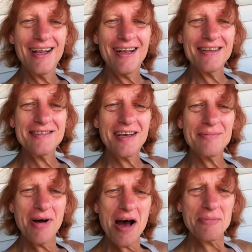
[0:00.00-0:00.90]
And I
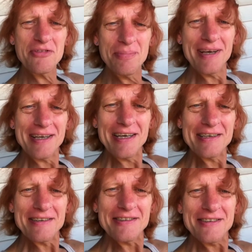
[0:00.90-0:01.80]
said, Mom, speak
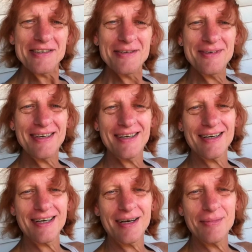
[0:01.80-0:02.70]
English to me. And
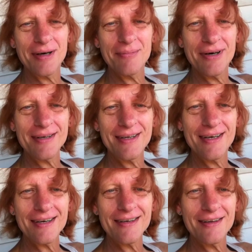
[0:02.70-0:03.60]
I got my butt
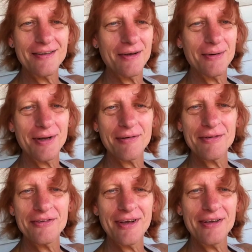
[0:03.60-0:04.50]
kicked. Don't
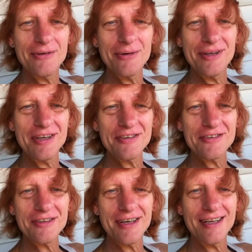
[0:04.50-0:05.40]
ever say to an
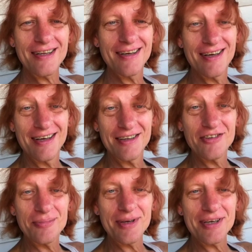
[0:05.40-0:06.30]
English lady,
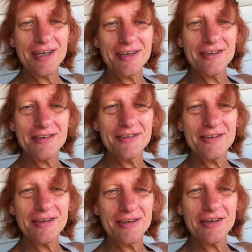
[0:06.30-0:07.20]
speak English
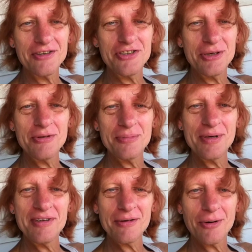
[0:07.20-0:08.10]
because she was
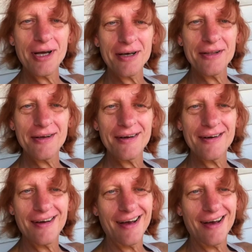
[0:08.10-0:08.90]
being quite clear.